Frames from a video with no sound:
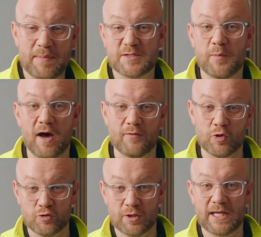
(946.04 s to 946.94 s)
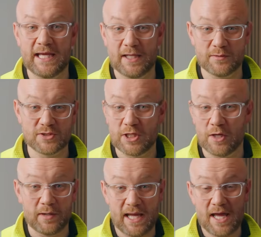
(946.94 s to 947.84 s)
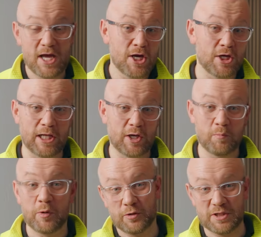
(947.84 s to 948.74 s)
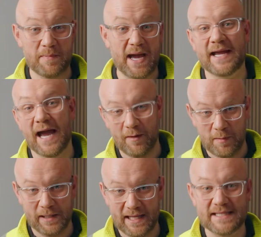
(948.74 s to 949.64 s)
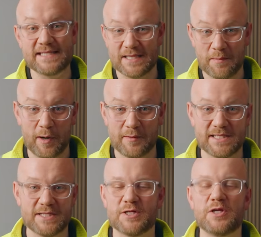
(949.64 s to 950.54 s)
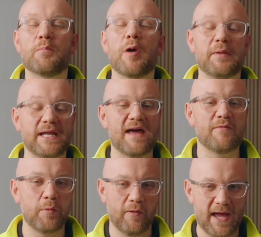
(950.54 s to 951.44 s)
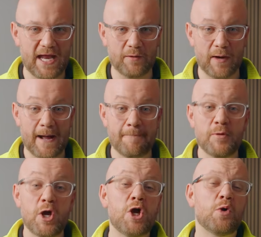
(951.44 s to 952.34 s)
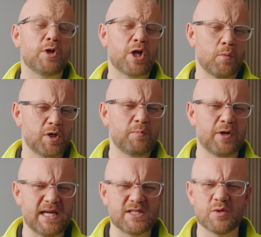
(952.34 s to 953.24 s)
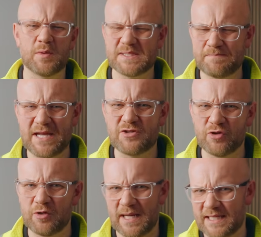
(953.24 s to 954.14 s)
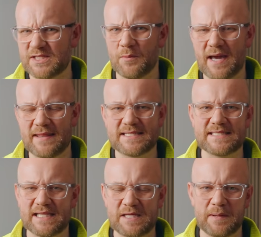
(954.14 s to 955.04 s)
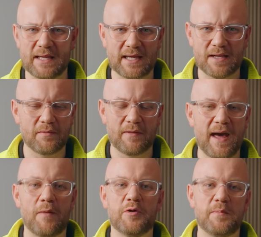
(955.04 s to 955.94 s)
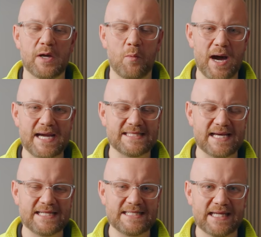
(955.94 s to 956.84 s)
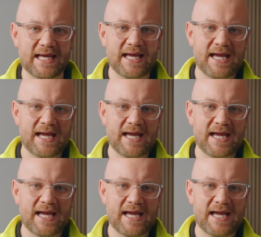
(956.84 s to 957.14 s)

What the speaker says: best part of 100 kilos a unit. You'll end up pulling your back out of place in the process. So you'd probably never put that anywhere. We don't want to put it in someone's bedroom next to where they're sleeping. I don't think that would be a wise idea.